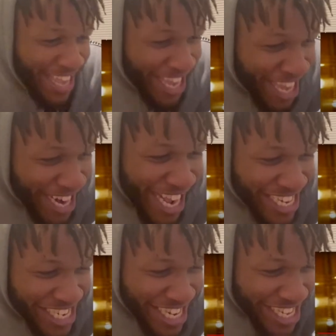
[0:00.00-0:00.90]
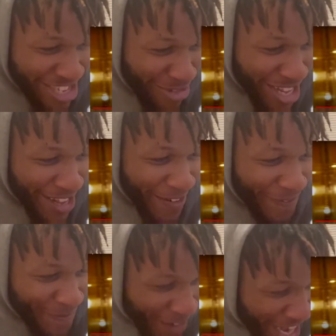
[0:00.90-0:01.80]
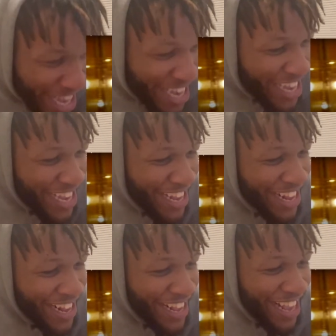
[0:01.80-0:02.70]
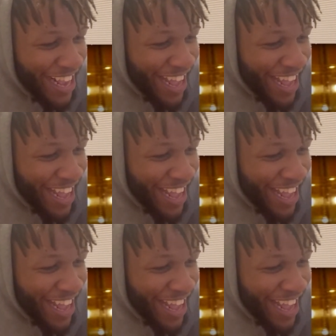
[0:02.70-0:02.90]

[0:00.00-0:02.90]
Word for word: he hit that shit too. What the fuck? Hey man,